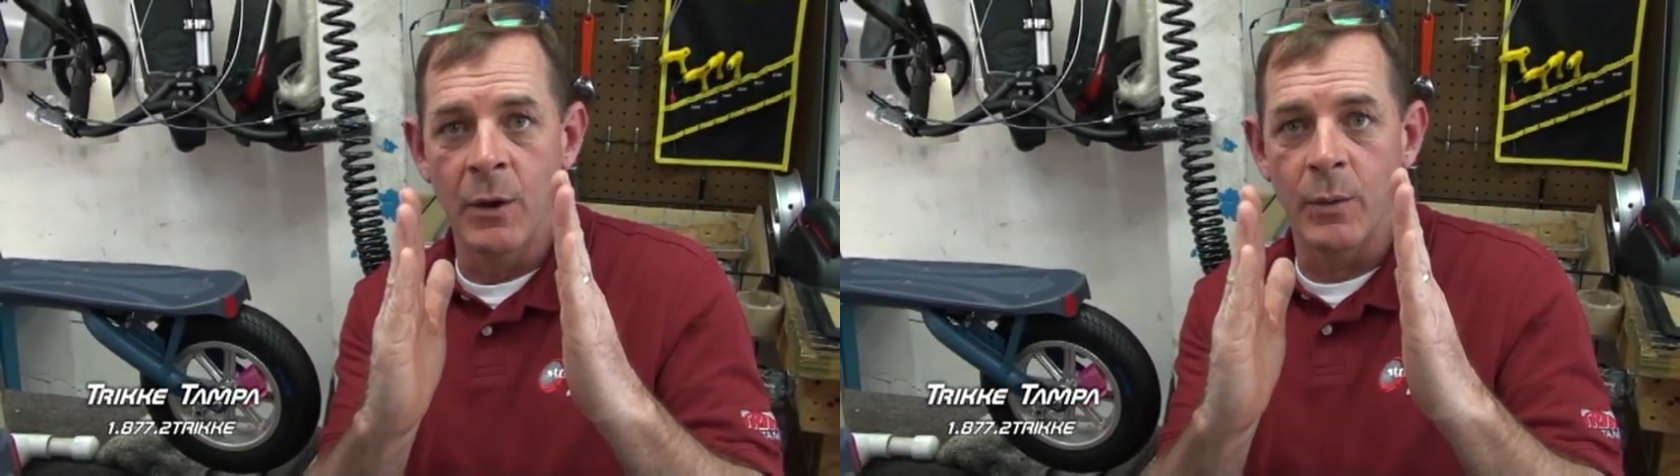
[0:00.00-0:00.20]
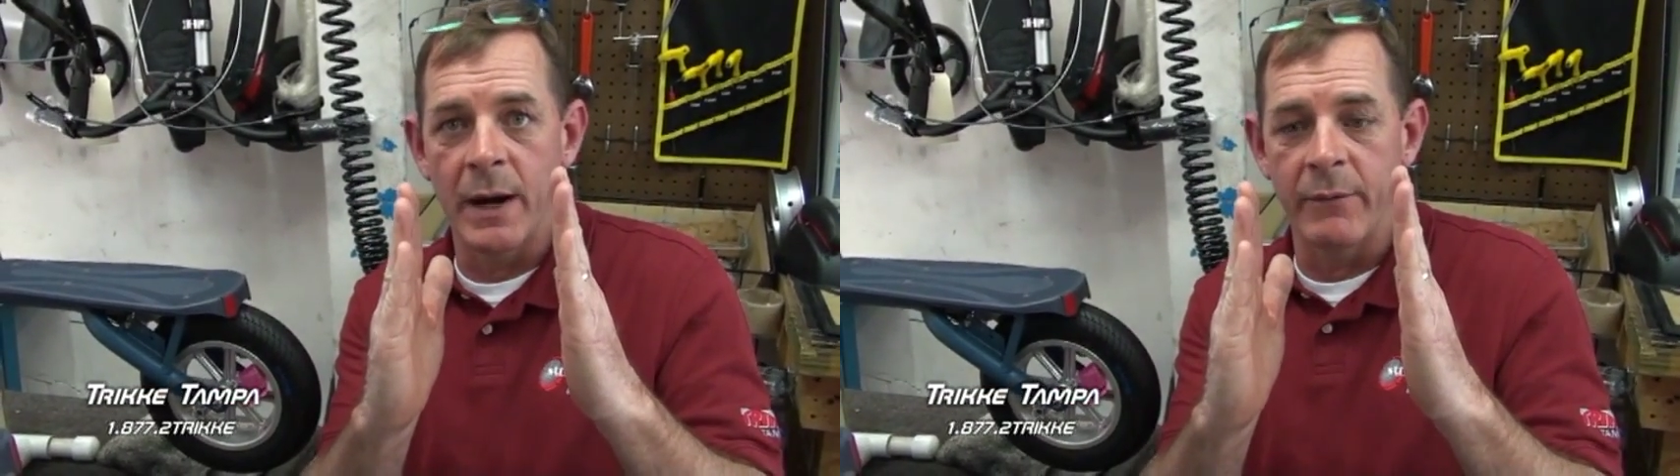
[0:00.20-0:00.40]

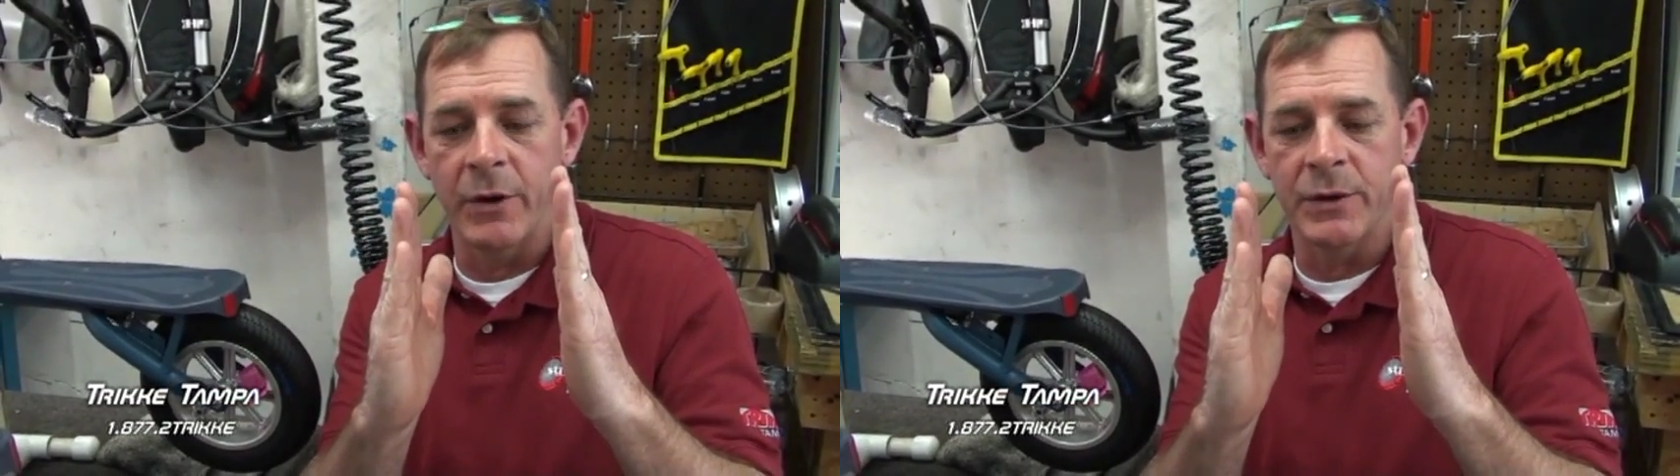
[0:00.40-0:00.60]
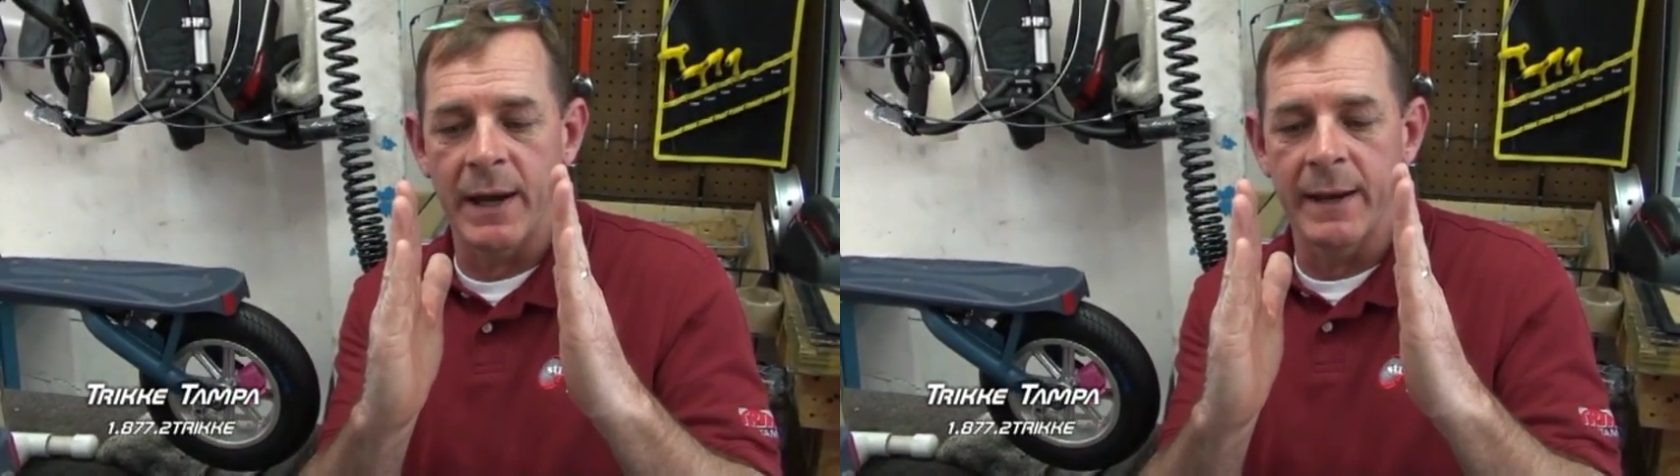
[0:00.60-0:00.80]
Whenever
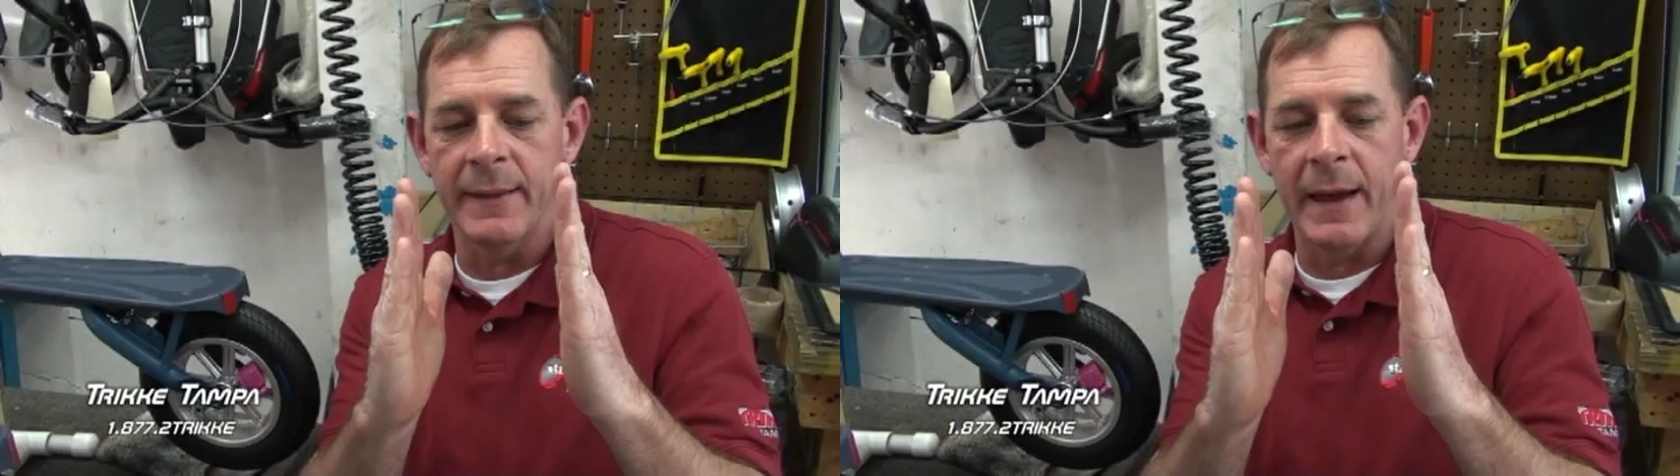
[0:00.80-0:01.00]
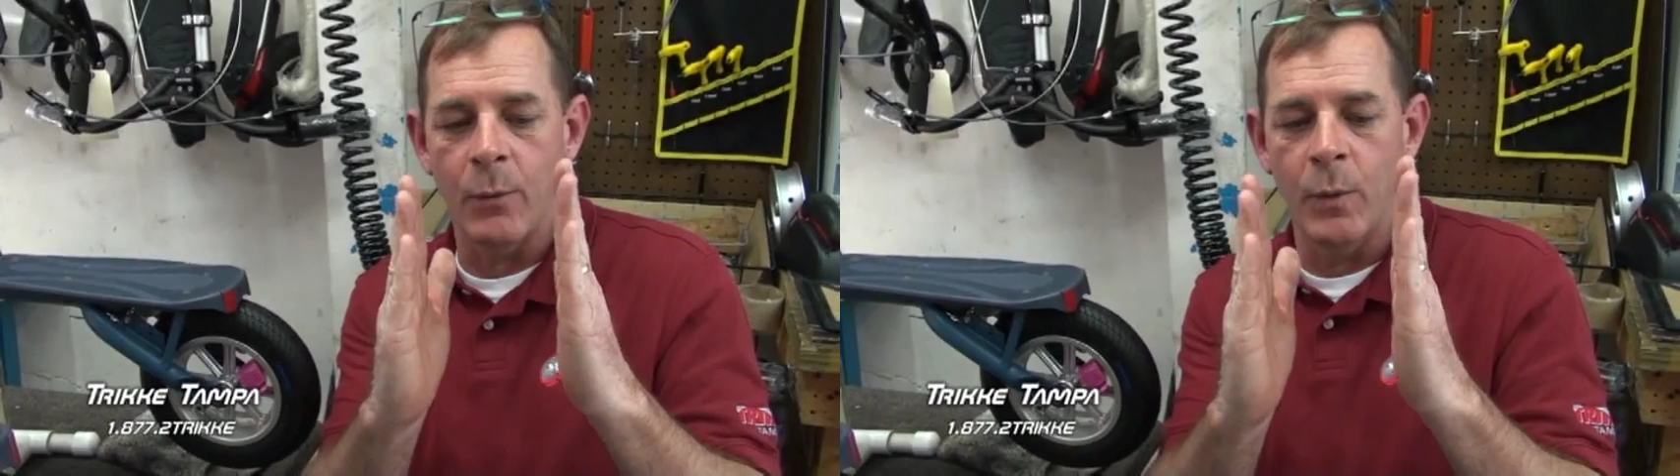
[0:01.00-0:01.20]
you
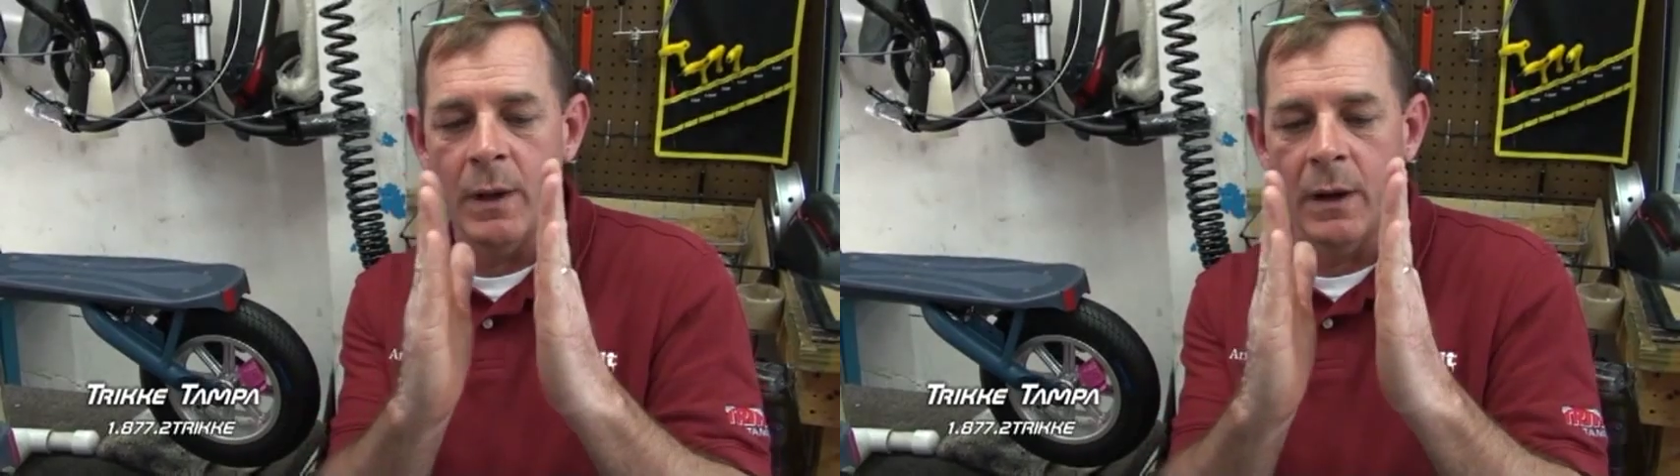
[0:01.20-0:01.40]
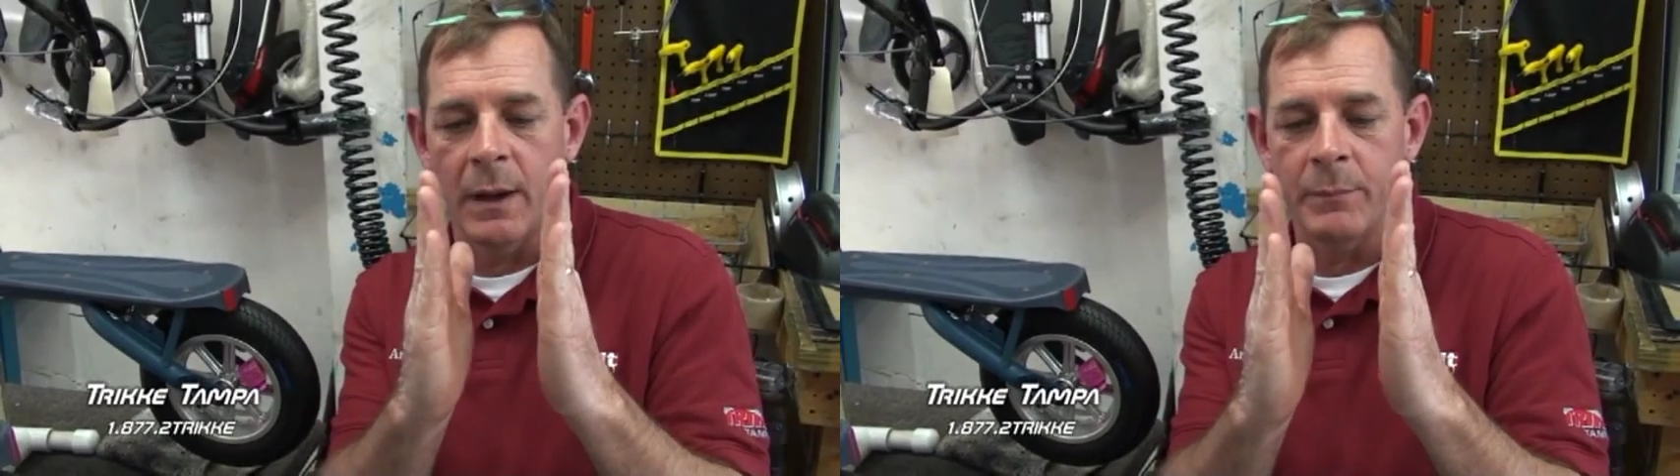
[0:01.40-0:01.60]
tighten that
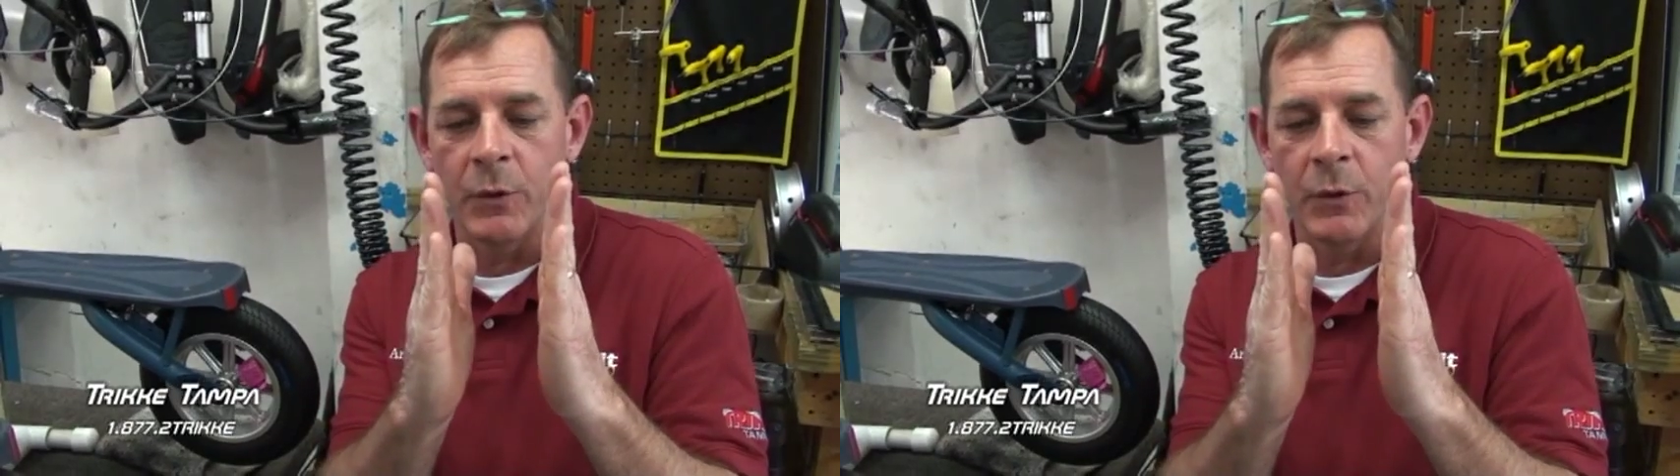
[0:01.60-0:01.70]
wheel up,